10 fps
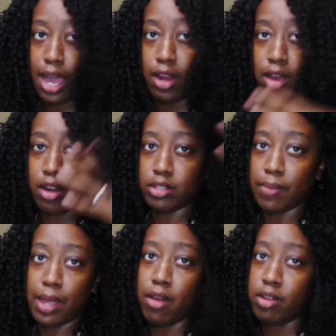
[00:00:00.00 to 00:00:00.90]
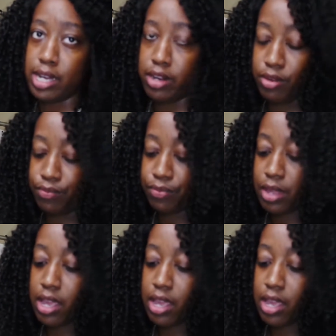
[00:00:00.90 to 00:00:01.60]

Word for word: I know how to do something I don't know how to do.